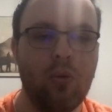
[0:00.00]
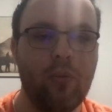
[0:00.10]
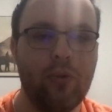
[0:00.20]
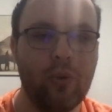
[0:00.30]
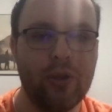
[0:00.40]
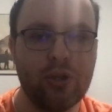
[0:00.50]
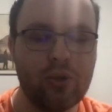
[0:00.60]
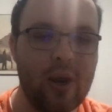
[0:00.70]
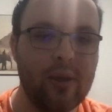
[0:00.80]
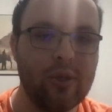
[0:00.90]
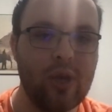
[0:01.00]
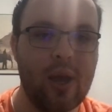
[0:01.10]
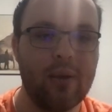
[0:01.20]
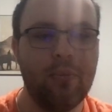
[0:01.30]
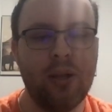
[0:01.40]
with a strength
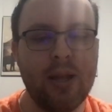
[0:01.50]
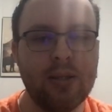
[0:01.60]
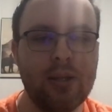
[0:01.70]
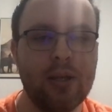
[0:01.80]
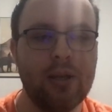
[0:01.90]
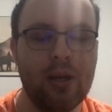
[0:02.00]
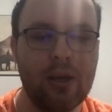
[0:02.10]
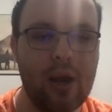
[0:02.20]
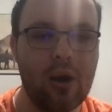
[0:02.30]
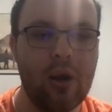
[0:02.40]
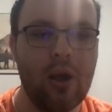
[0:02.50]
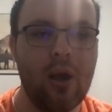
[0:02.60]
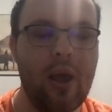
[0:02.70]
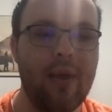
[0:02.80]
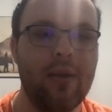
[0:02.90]
check, place this in an area,
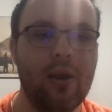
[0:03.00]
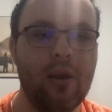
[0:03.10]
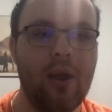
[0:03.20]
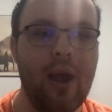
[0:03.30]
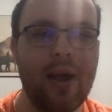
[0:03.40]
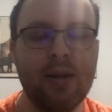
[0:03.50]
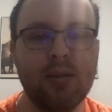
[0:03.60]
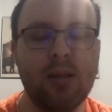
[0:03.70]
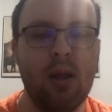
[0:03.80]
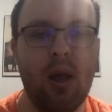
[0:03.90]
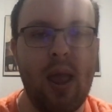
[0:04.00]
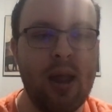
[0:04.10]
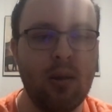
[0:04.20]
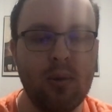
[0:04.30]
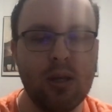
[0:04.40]
and then as
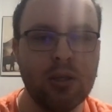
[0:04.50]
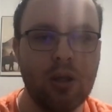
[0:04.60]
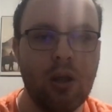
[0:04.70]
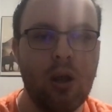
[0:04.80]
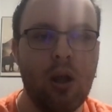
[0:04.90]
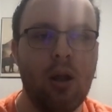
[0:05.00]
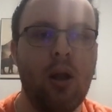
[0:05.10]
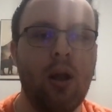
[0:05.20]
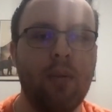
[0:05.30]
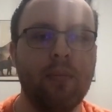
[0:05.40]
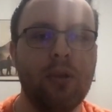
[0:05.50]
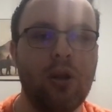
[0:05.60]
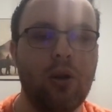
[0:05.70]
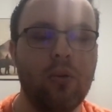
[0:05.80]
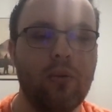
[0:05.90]
enemies,
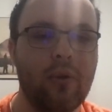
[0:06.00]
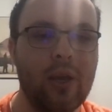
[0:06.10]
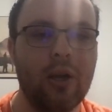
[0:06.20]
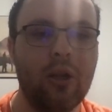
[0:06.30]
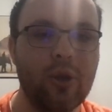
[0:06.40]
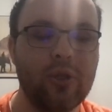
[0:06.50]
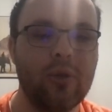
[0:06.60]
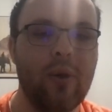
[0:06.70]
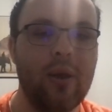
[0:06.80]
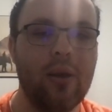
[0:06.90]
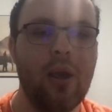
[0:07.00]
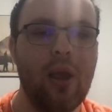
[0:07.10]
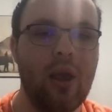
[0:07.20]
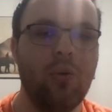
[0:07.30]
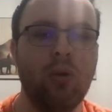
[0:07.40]
get close to it,
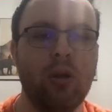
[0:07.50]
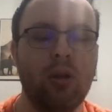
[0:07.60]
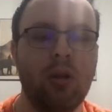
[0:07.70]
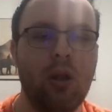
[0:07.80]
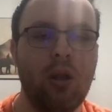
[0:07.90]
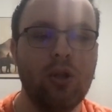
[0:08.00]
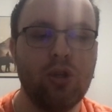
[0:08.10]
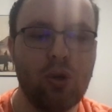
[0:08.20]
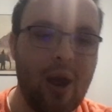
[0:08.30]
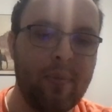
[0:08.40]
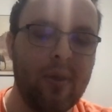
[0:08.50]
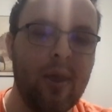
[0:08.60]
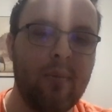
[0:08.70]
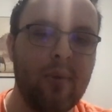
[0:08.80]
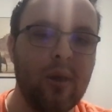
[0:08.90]
it will trap
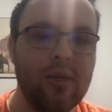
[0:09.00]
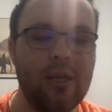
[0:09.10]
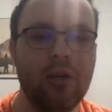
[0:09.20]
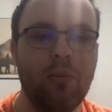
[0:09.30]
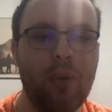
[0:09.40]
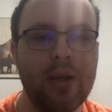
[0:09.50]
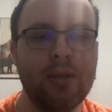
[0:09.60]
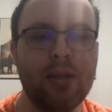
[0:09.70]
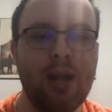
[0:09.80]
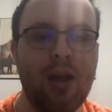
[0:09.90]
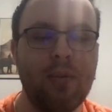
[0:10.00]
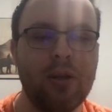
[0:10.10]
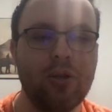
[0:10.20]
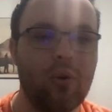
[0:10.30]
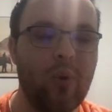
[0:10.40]
them, deal basic
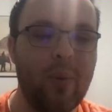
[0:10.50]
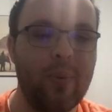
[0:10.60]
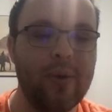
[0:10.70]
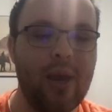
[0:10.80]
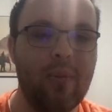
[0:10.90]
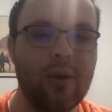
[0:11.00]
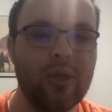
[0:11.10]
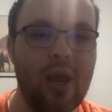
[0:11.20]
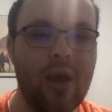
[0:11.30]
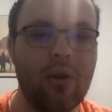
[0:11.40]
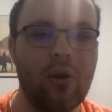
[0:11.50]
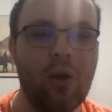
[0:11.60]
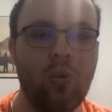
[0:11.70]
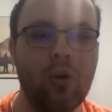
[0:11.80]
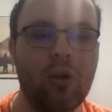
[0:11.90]
damage or weapon damage, and it
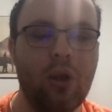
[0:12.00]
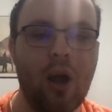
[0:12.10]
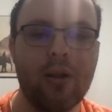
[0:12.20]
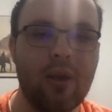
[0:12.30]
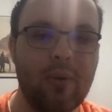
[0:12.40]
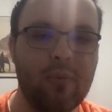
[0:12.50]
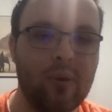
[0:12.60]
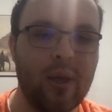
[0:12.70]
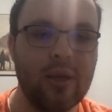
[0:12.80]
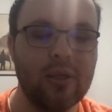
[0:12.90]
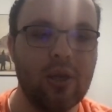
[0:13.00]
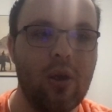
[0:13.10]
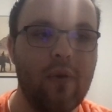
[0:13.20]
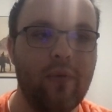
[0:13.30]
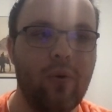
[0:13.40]
will lock them in place
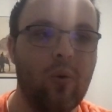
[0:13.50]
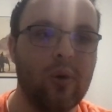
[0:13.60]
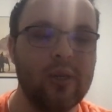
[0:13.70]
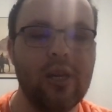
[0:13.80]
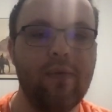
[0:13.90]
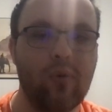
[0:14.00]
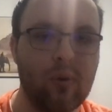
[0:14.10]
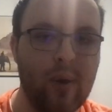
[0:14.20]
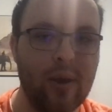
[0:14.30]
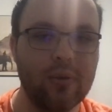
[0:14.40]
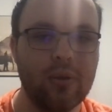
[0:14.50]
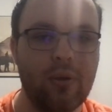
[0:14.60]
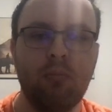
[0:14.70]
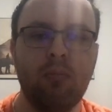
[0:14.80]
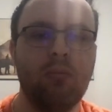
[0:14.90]
for D4 rounds.
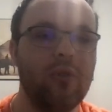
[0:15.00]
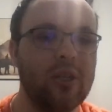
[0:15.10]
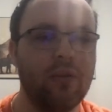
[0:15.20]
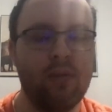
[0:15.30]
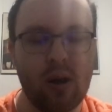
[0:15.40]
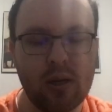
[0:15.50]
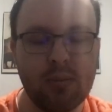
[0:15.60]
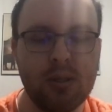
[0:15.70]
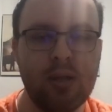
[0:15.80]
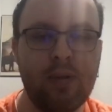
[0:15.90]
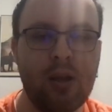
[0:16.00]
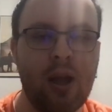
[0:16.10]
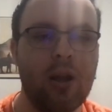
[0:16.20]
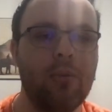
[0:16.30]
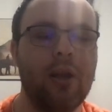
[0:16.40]
That's a very specific
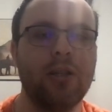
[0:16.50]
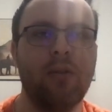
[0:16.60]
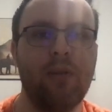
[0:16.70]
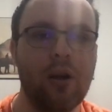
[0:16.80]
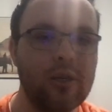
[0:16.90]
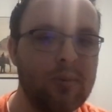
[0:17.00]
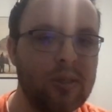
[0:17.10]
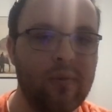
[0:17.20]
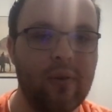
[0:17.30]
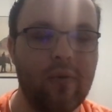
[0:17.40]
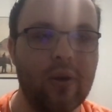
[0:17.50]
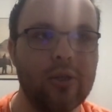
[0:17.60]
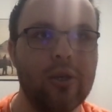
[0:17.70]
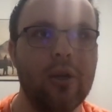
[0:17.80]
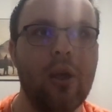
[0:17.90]
item. It has a very specific
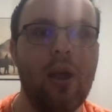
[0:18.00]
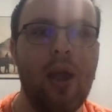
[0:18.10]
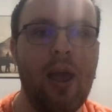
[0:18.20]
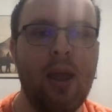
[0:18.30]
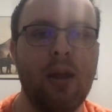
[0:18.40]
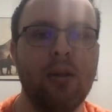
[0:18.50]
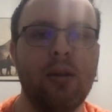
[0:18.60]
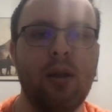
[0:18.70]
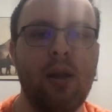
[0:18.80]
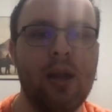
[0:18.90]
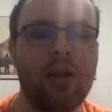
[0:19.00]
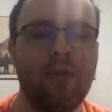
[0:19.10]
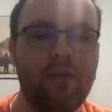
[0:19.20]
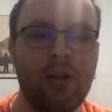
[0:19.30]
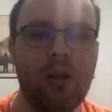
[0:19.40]
function, and it can
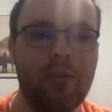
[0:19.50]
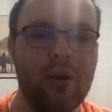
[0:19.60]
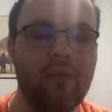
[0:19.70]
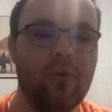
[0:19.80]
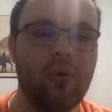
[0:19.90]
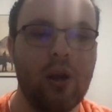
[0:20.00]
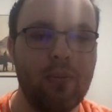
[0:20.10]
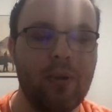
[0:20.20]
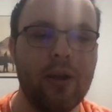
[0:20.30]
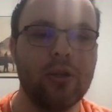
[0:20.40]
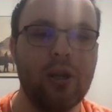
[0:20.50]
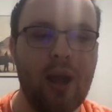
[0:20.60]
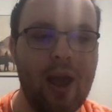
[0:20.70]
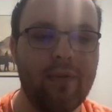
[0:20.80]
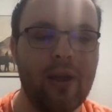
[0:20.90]
fill up an inventory, and players can
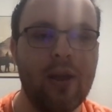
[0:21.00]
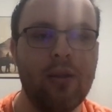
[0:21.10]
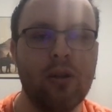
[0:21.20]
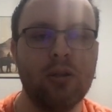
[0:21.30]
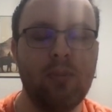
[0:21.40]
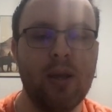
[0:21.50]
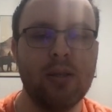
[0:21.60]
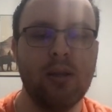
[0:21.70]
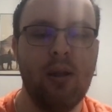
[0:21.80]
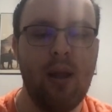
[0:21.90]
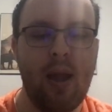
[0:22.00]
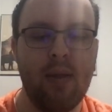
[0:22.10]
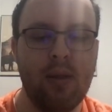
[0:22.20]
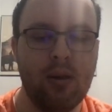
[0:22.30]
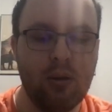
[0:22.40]
have that in their space, and
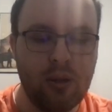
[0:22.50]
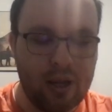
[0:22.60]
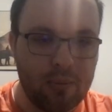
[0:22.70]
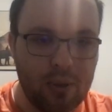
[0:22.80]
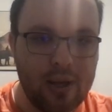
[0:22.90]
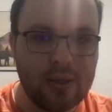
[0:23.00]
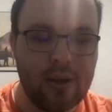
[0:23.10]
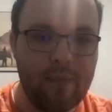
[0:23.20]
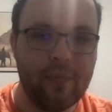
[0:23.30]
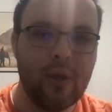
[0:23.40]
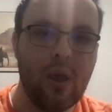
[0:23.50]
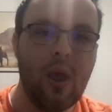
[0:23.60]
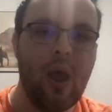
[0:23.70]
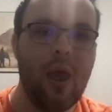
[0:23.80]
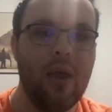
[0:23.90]
then they can place it,
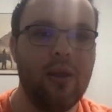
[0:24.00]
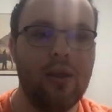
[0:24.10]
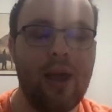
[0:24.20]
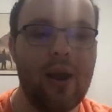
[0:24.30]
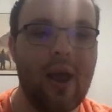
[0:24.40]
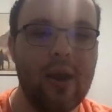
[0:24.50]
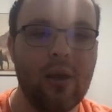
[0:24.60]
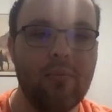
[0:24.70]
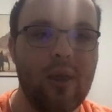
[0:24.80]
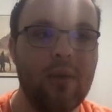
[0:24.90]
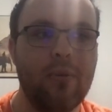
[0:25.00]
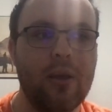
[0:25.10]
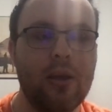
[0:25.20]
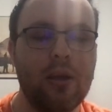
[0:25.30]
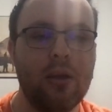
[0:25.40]
and then that item may
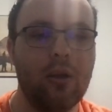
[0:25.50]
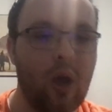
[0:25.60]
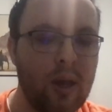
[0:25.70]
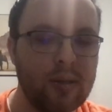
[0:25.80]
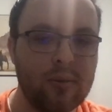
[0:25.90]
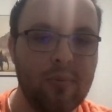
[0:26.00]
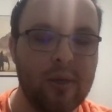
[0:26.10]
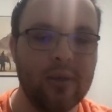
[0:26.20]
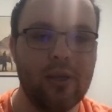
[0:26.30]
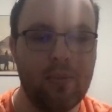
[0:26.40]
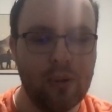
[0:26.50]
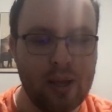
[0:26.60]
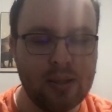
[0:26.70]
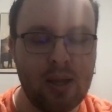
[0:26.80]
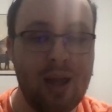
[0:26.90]
be lost because they
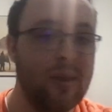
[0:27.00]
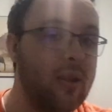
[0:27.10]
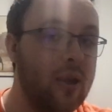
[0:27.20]
place it and then